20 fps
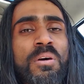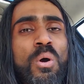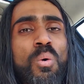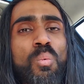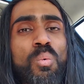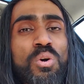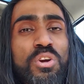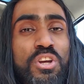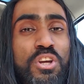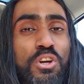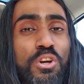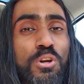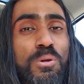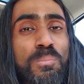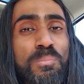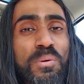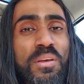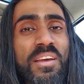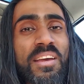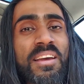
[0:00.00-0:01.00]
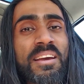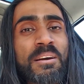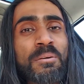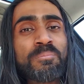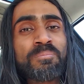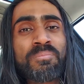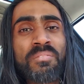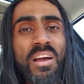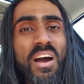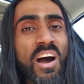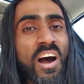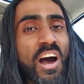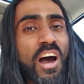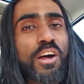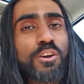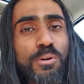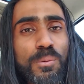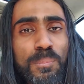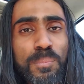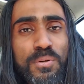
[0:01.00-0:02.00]
We're here to be
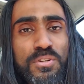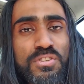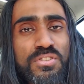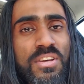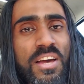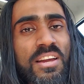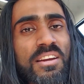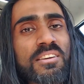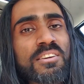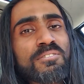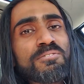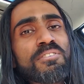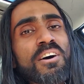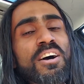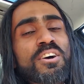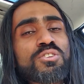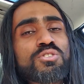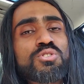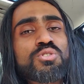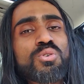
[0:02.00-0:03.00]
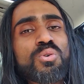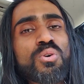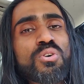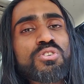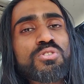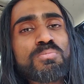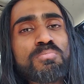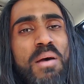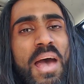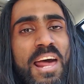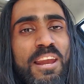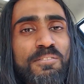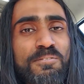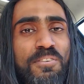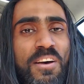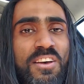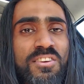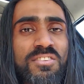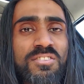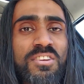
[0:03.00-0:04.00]
100% divine source
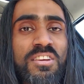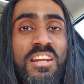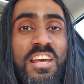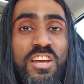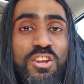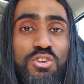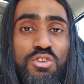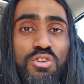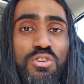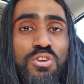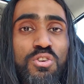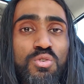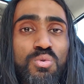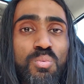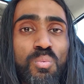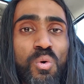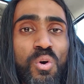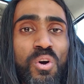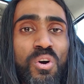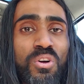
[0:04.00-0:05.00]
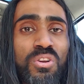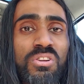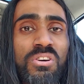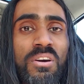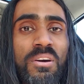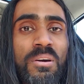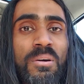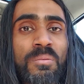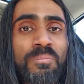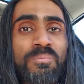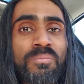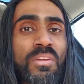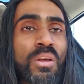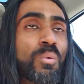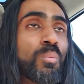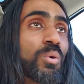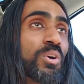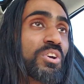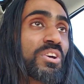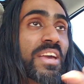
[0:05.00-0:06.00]
manifested into this world,
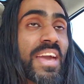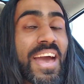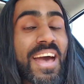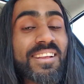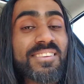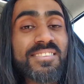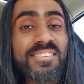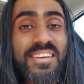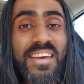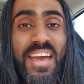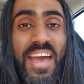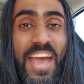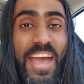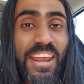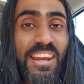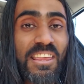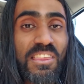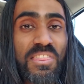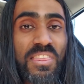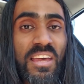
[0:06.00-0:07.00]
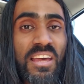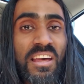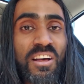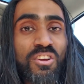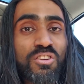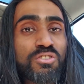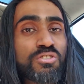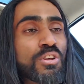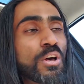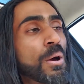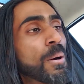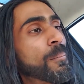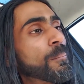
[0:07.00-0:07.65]
where you can't see anything else.